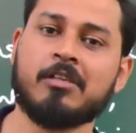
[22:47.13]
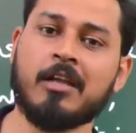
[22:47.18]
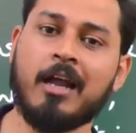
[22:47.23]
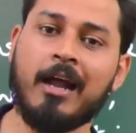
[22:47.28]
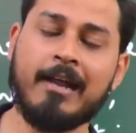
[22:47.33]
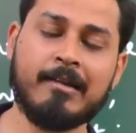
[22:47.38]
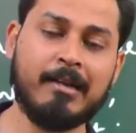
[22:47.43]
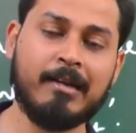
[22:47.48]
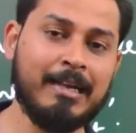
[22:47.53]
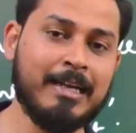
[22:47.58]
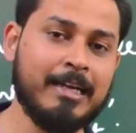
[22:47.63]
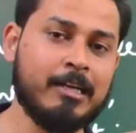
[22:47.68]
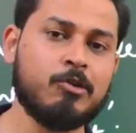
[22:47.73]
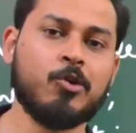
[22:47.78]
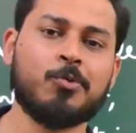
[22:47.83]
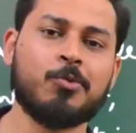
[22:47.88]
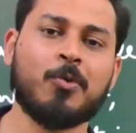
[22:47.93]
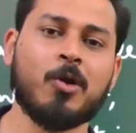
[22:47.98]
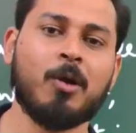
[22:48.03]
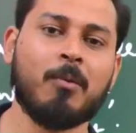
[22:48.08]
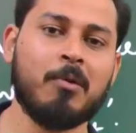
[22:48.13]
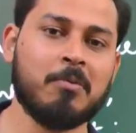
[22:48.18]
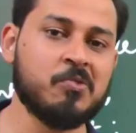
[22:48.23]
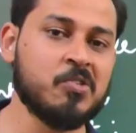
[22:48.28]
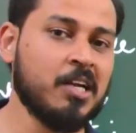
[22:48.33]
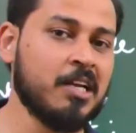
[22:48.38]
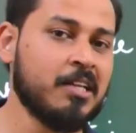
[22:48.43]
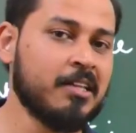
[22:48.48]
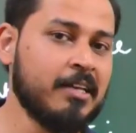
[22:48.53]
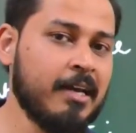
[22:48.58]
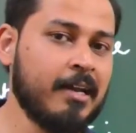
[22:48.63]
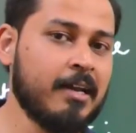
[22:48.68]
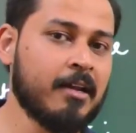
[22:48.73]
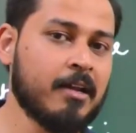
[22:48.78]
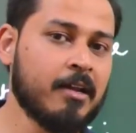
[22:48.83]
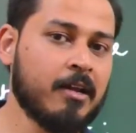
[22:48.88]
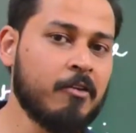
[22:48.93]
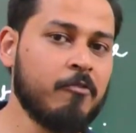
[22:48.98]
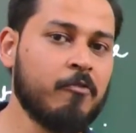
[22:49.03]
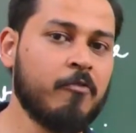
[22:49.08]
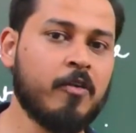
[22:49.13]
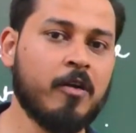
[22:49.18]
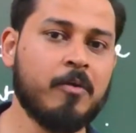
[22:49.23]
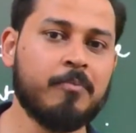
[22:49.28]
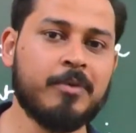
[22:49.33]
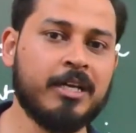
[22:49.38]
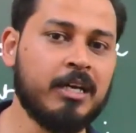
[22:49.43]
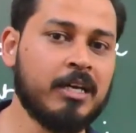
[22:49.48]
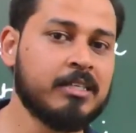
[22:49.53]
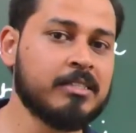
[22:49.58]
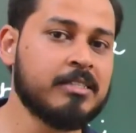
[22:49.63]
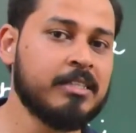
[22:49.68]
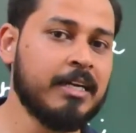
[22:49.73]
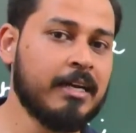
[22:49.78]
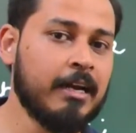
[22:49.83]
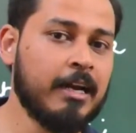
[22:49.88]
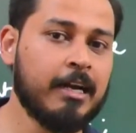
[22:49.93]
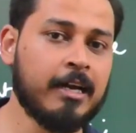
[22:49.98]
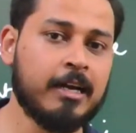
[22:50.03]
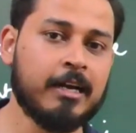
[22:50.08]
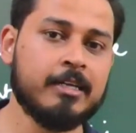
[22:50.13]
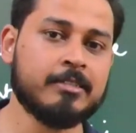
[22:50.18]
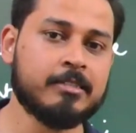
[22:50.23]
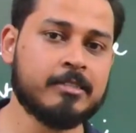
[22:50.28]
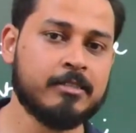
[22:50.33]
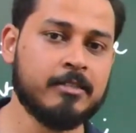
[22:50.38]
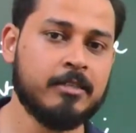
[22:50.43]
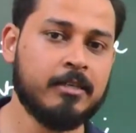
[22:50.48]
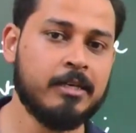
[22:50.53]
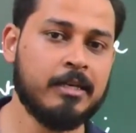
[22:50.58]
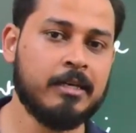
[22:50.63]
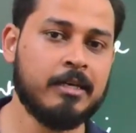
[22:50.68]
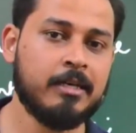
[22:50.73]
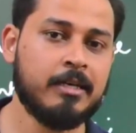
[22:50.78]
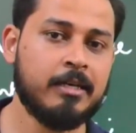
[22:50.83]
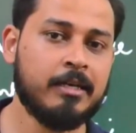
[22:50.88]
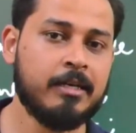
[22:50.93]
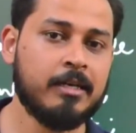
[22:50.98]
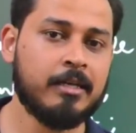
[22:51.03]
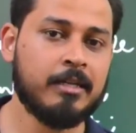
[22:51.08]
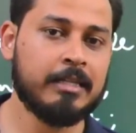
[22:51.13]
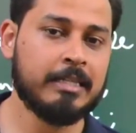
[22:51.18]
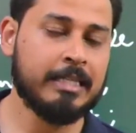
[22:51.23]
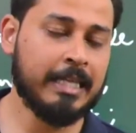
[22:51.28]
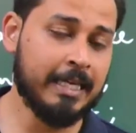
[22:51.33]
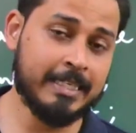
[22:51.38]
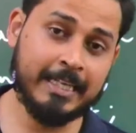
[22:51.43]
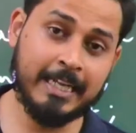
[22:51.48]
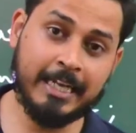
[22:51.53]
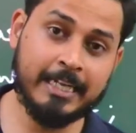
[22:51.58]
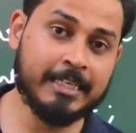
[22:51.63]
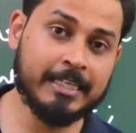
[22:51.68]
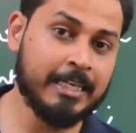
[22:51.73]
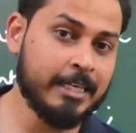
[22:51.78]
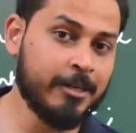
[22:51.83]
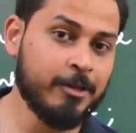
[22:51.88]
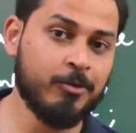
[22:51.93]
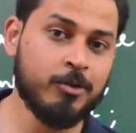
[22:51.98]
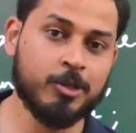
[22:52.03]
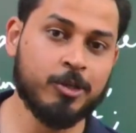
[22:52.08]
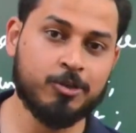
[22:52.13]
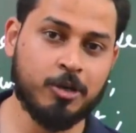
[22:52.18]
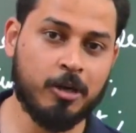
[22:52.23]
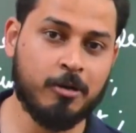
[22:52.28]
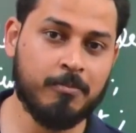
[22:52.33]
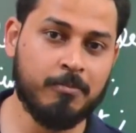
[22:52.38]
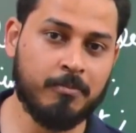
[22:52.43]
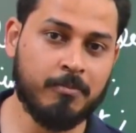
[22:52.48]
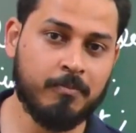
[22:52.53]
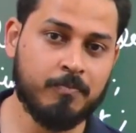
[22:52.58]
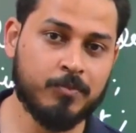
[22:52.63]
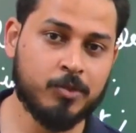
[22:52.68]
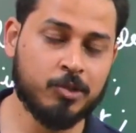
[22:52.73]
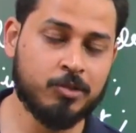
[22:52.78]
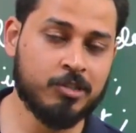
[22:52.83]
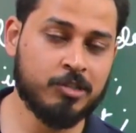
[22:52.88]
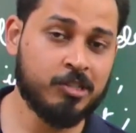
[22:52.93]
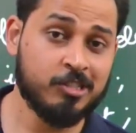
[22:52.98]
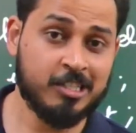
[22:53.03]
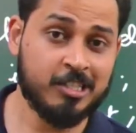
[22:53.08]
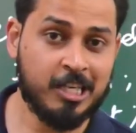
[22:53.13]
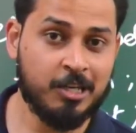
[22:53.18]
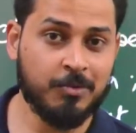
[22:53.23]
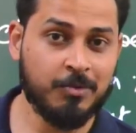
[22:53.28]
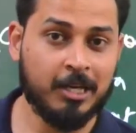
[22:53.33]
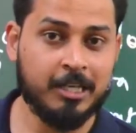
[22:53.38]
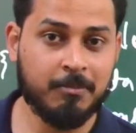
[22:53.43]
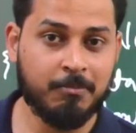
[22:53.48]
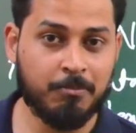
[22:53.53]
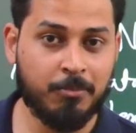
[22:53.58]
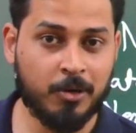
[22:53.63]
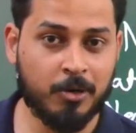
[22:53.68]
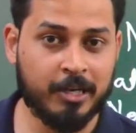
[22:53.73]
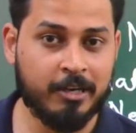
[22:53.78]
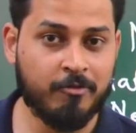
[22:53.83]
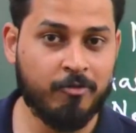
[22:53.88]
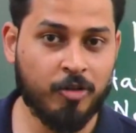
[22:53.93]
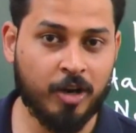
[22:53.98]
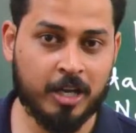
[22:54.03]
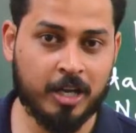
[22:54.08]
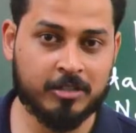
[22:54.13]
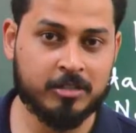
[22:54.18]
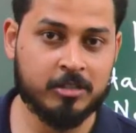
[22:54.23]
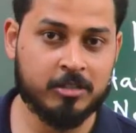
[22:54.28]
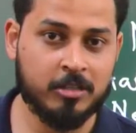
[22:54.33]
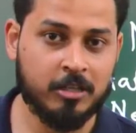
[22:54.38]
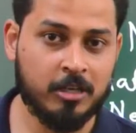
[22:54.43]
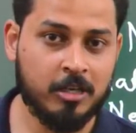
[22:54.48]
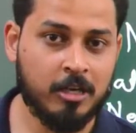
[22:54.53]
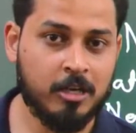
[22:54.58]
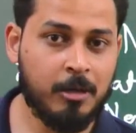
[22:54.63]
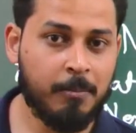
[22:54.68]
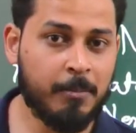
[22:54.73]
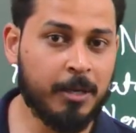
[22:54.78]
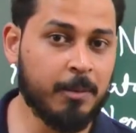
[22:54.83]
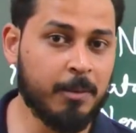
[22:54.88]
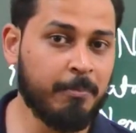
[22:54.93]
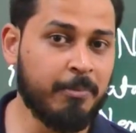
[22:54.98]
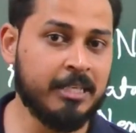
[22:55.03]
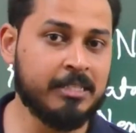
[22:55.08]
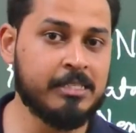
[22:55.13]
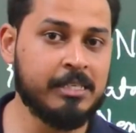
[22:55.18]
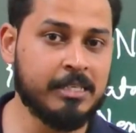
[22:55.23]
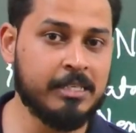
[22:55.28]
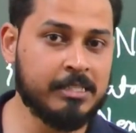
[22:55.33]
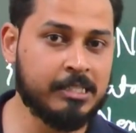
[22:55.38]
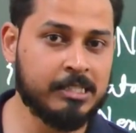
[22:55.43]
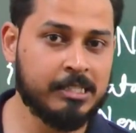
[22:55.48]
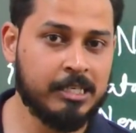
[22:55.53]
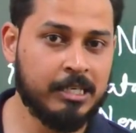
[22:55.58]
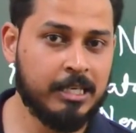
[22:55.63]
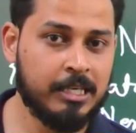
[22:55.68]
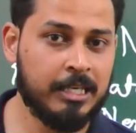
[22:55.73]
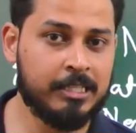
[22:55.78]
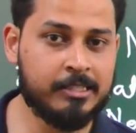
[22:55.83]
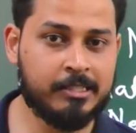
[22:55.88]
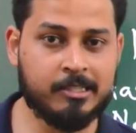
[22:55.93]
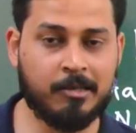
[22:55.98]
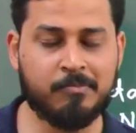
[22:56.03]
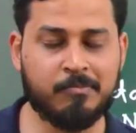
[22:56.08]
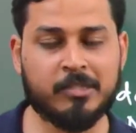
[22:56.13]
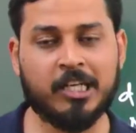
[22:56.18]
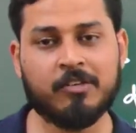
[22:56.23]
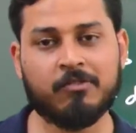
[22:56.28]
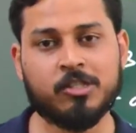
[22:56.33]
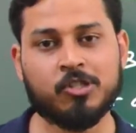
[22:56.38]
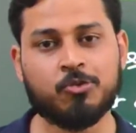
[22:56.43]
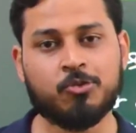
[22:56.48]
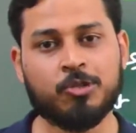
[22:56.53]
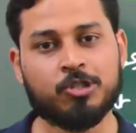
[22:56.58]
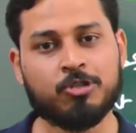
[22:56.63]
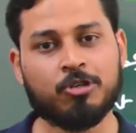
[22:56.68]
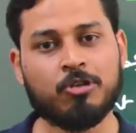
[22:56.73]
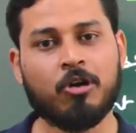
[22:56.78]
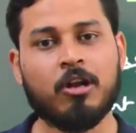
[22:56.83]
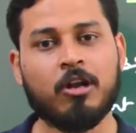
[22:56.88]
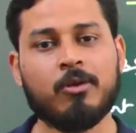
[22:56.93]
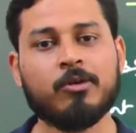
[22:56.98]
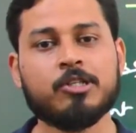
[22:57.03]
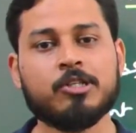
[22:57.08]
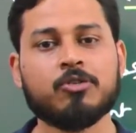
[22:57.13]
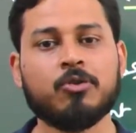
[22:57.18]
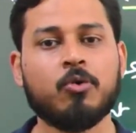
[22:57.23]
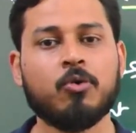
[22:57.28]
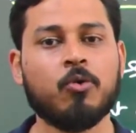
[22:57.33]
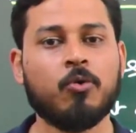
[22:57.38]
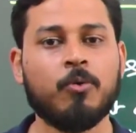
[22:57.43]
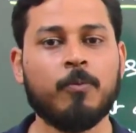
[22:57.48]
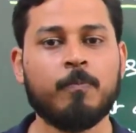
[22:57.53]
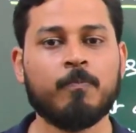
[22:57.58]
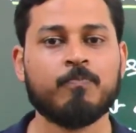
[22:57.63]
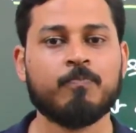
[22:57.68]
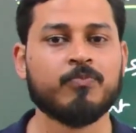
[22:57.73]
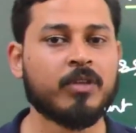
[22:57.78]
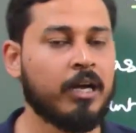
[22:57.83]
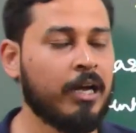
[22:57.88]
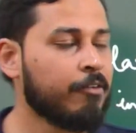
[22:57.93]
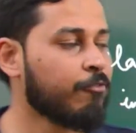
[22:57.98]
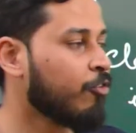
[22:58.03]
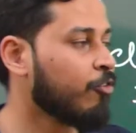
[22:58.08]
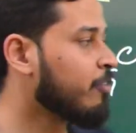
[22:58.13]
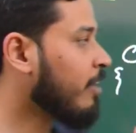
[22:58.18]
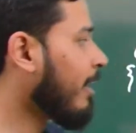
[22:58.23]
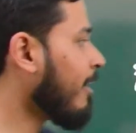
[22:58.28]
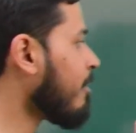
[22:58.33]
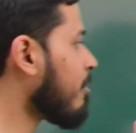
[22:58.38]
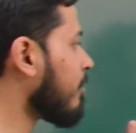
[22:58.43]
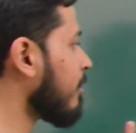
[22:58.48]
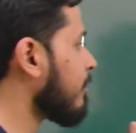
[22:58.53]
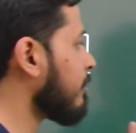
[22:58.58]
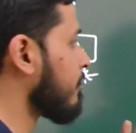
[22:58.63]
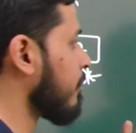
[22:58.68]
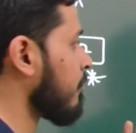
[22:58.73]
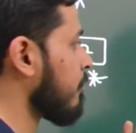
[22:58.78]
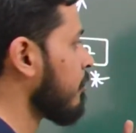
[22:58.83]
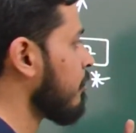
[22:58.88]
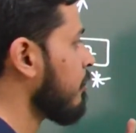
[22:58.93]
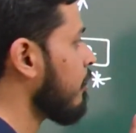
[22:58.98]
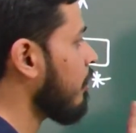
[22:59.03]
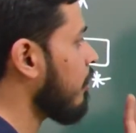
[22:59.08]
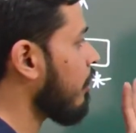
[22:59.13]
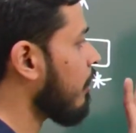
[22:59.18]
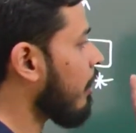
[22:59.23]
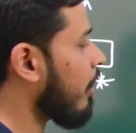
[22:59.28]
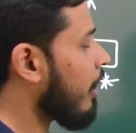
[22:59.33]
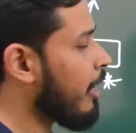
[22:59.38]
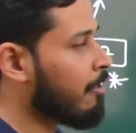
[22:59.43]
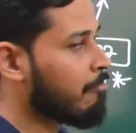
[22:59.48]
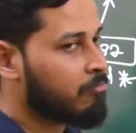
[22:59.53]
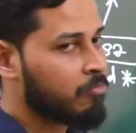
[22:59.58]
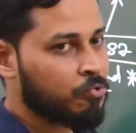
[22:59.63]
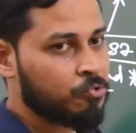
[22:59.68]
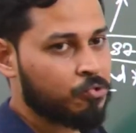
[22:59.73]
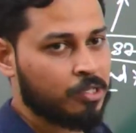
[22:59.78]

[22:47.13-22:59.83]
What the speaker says: and lead code problems are there from DSA and linked list that can get you a job. So this is equally important for us. But basics is something which we should always know, and for that reason I am using